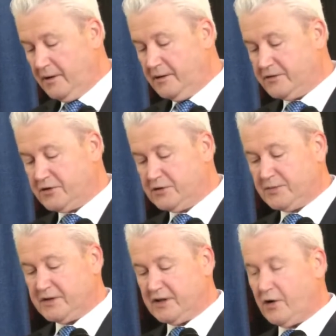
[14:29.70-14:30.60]
excuse
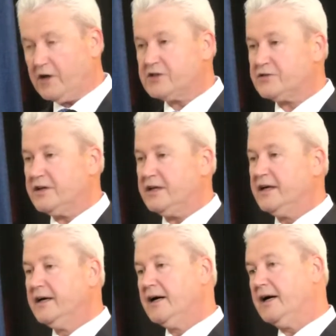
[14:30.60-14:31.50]
me, DeHart Street,
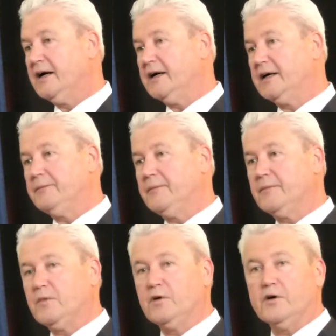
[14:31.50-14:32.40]
uh, and
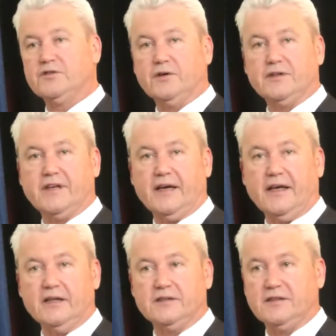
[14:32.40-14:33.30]
we also have the
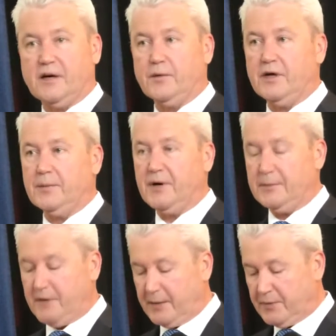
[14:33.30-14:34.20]
townhouses that went up on
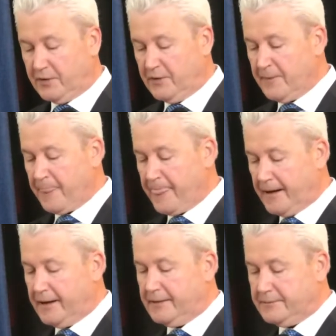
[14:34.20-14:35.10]
Maple.
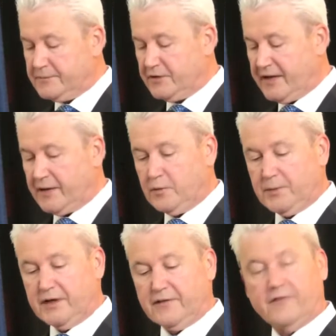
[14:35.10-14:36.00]
Um, so that will
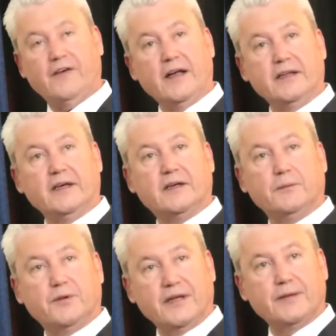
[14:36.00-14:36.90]
be a, finally a
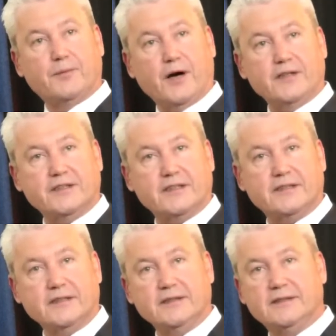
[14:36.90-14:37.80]
completed project
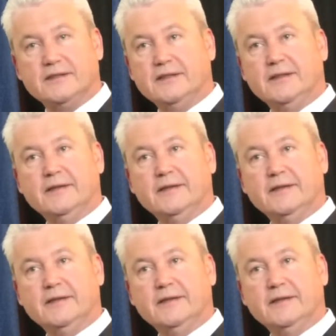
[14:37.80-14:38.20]
since